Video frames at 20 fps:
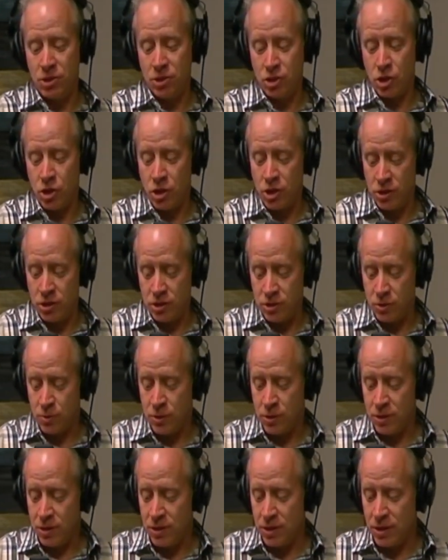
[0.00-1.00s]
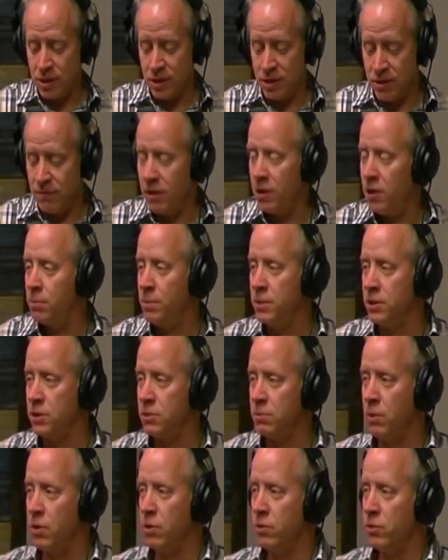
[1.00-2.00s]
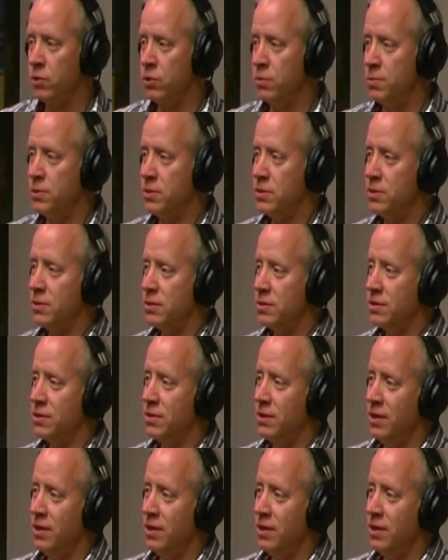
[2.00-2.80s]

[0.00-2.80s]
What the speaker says: charged with developing small groups